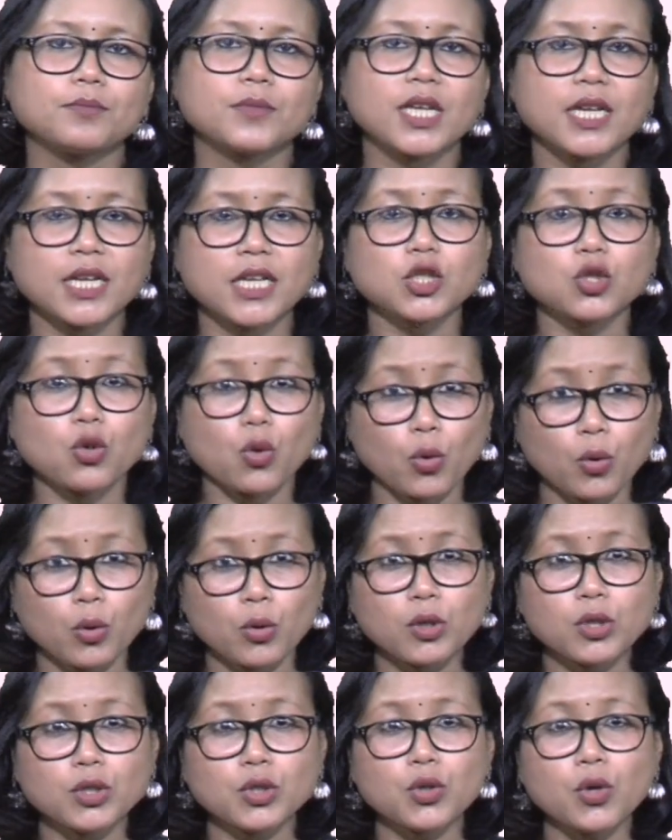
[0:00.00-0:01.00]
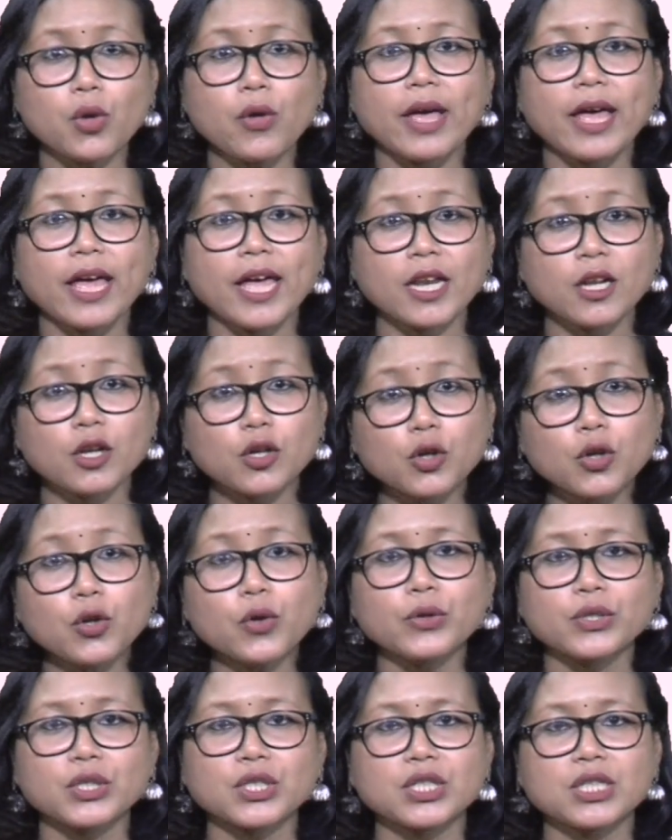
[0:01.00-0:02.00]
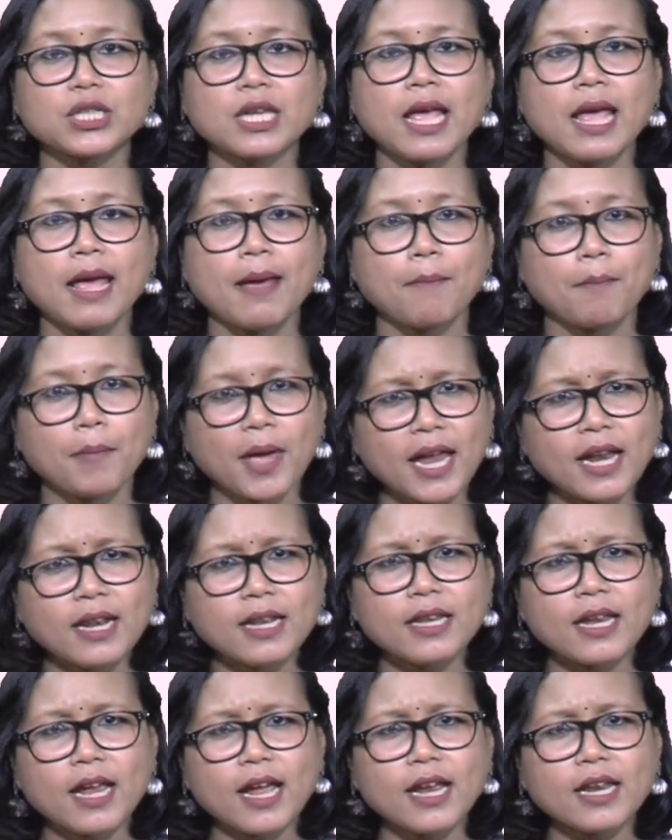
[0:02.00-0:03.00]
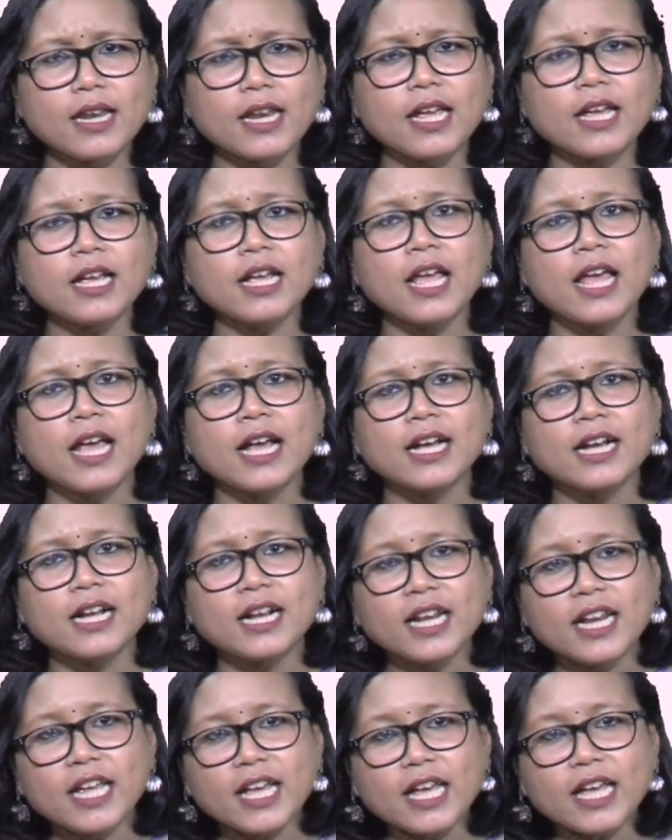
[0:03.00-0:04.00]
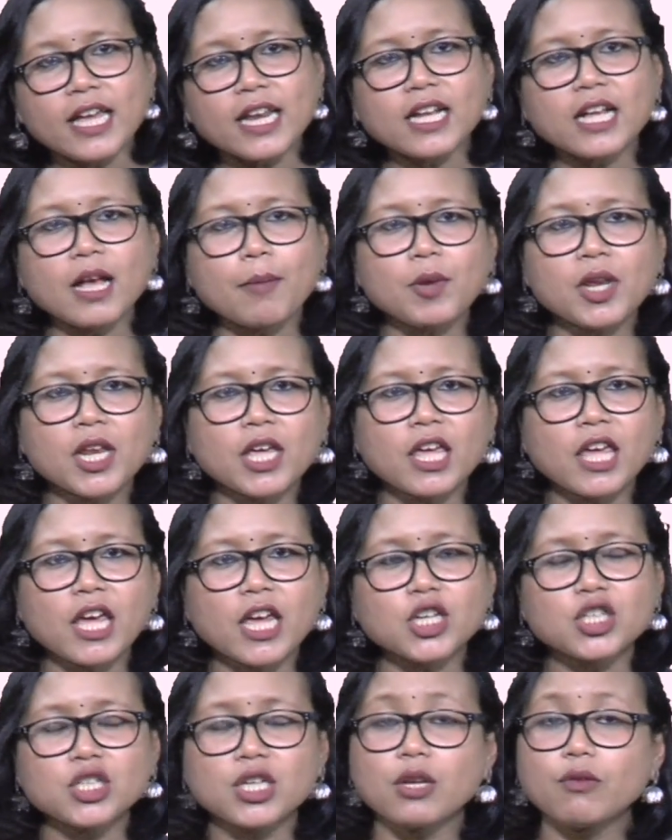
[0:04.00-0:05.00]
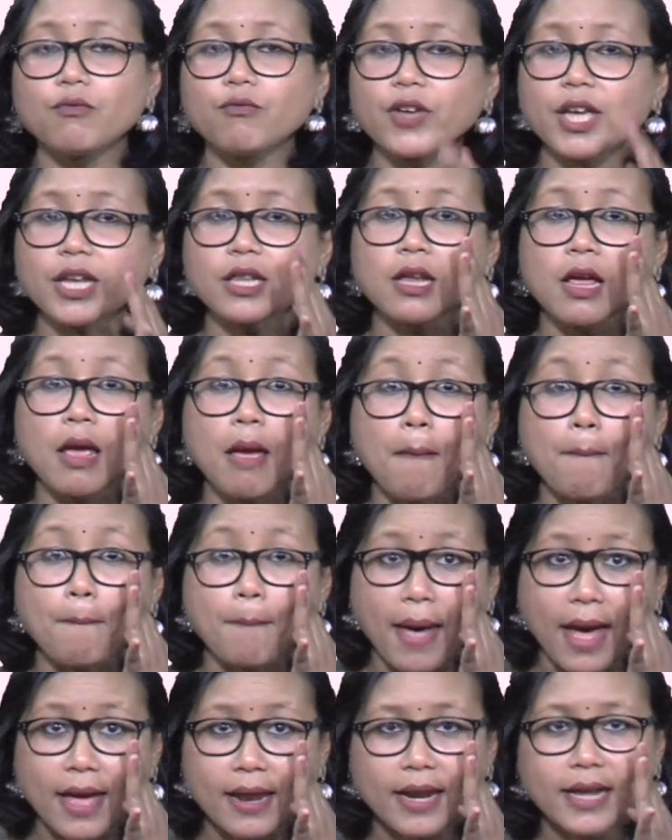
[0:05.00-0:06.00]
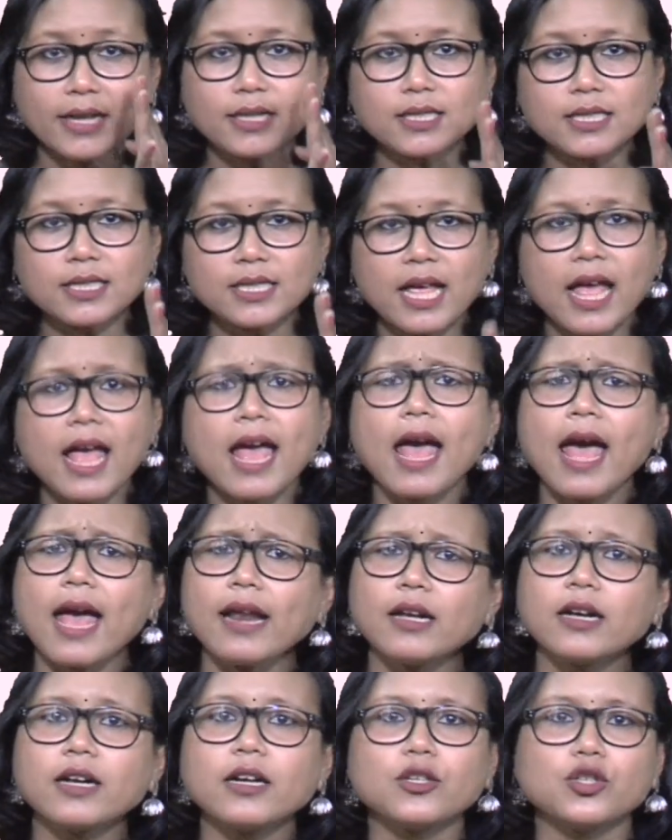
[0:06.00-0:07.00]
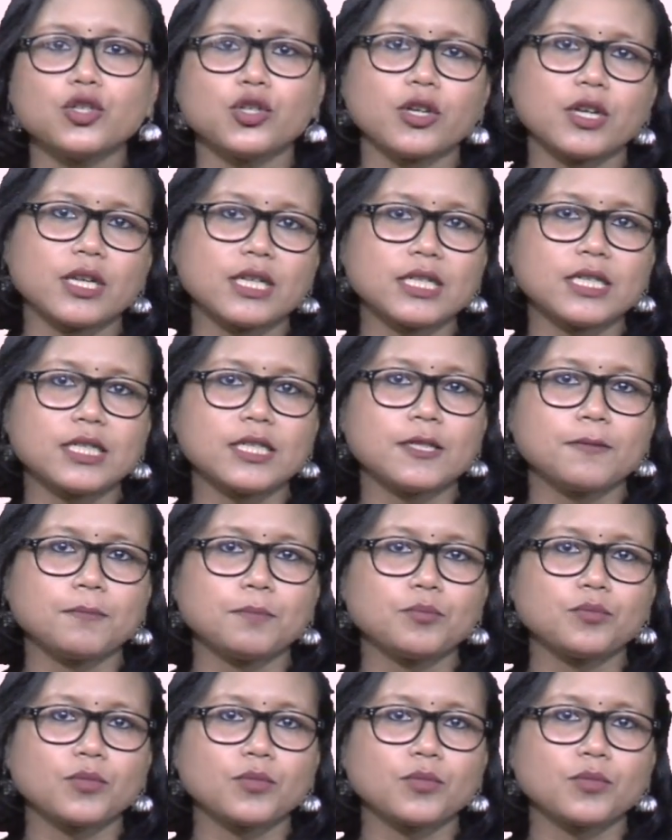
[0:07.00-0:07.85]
It is also includes maintaining clear communication with parents and guardians.